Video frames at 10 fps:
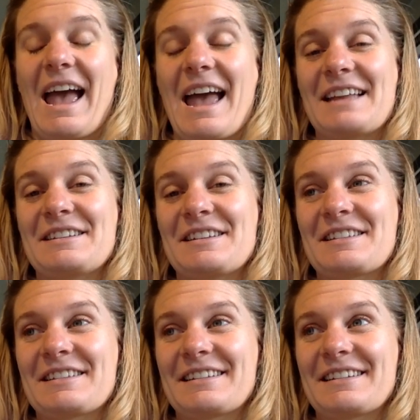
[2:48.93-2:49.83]
And
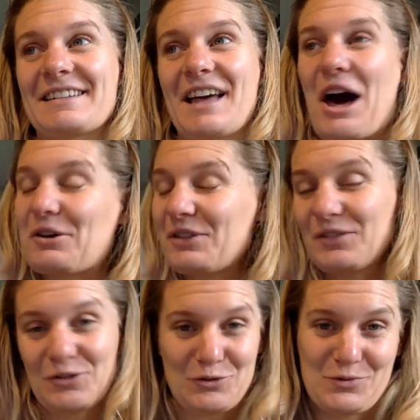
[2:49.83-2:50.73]
health
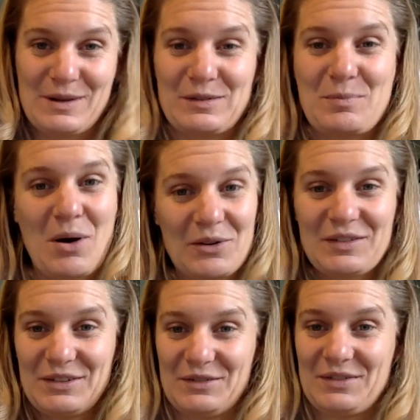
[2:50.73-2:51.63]
is not always a
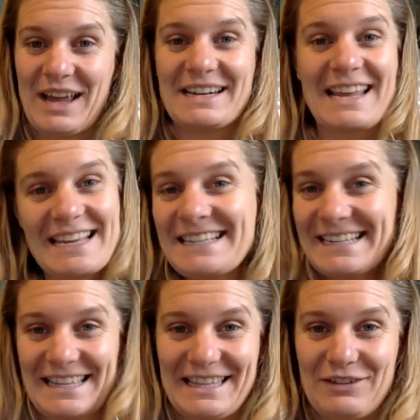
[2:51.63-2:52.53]
positive and
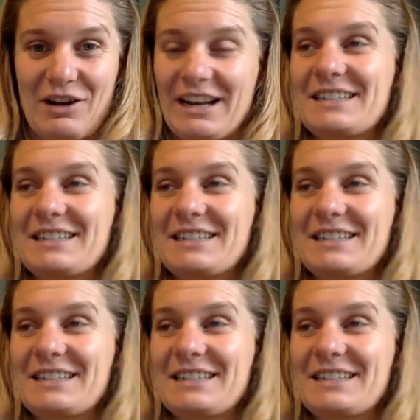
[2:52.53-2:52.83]
easy thing, right?